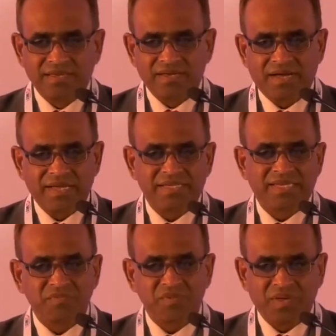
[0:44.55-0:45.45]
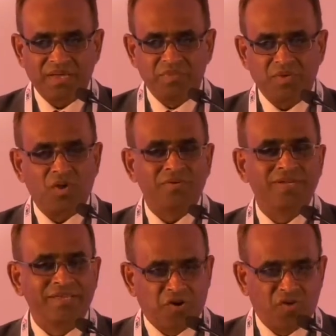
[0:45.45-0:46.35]
items have
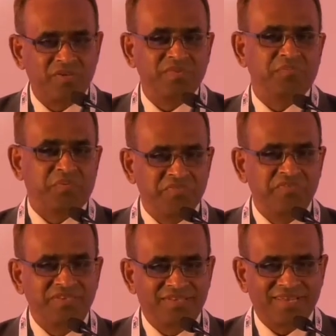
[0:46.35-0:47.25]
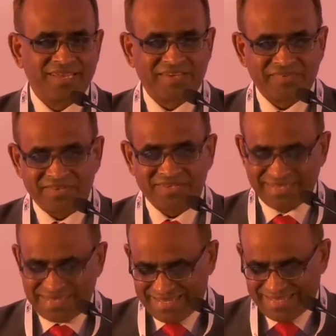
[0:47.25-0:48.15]
already covered in the previous lectures.